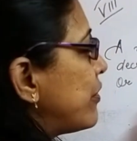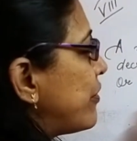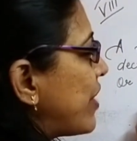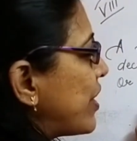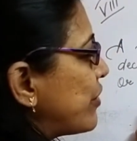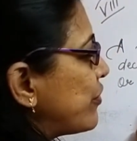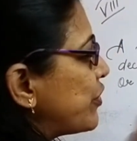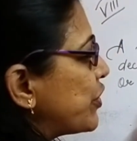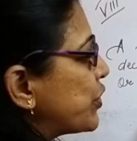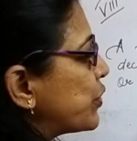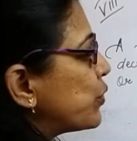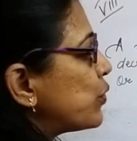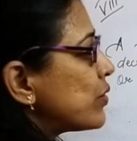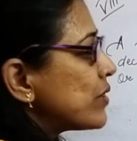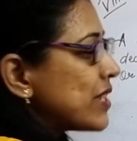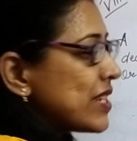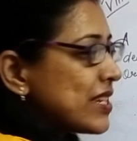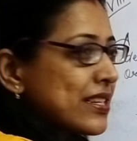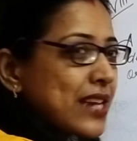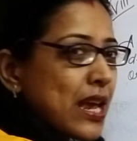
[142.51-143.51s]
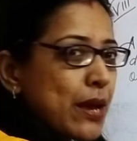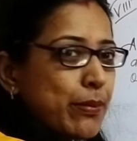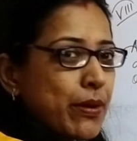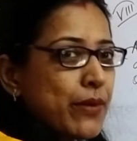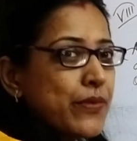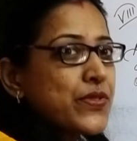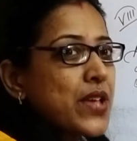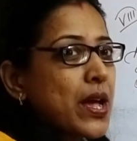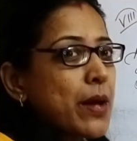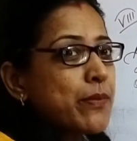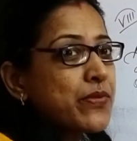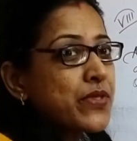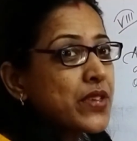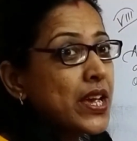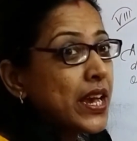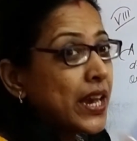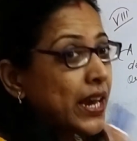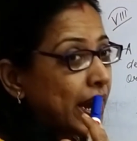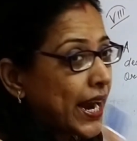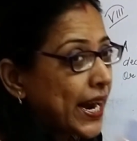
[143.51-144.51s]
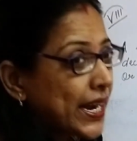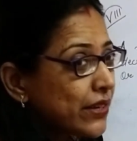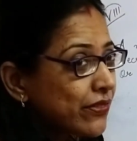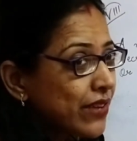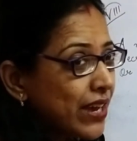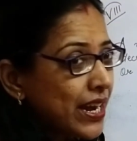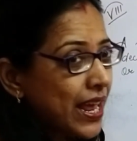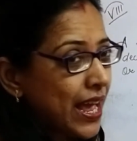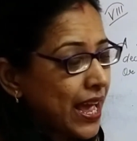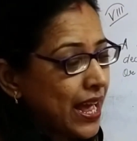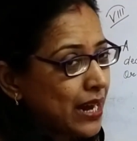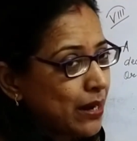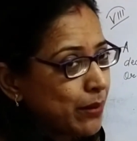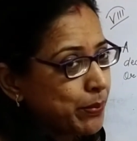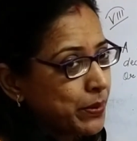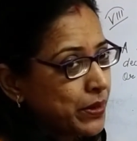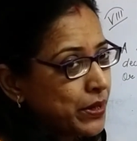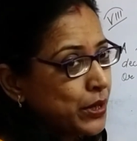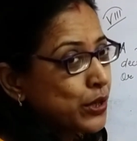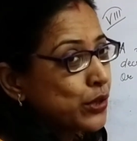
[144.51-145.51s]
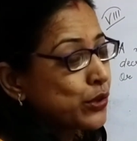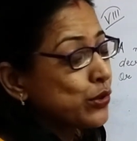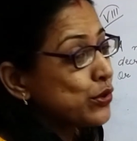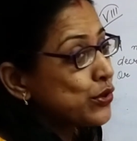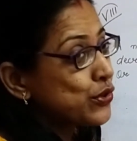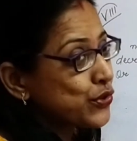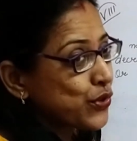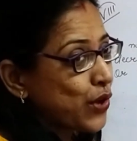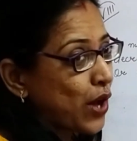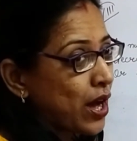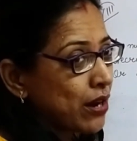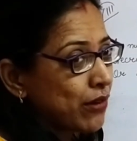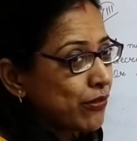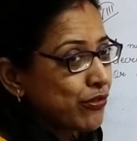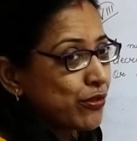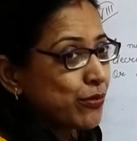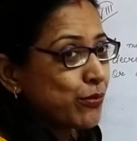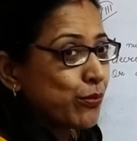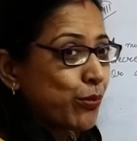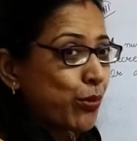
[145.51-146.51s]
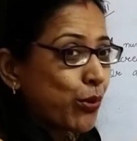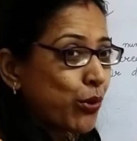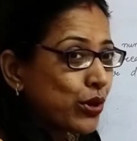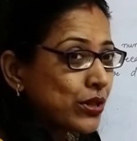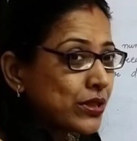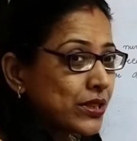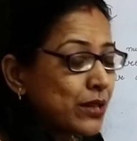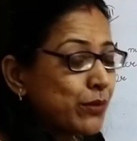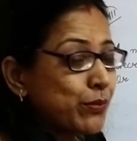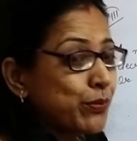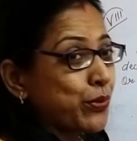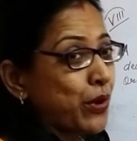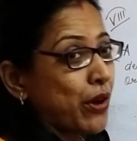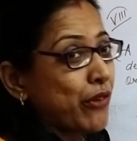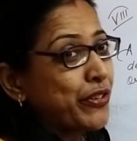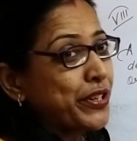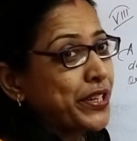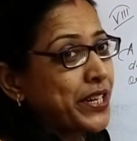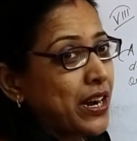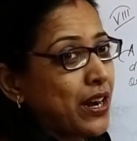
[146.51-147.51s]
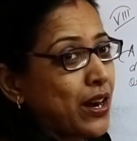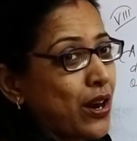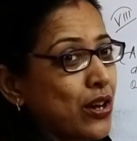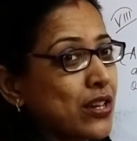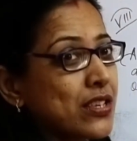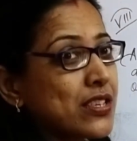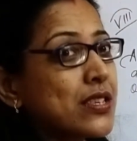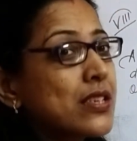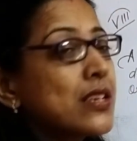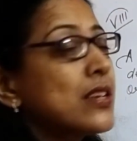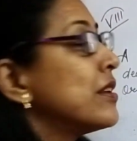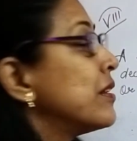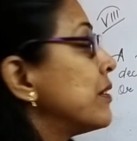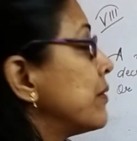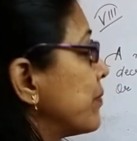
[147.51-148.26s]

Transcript: When we do these type of sums, it will help to solve both in profit and loss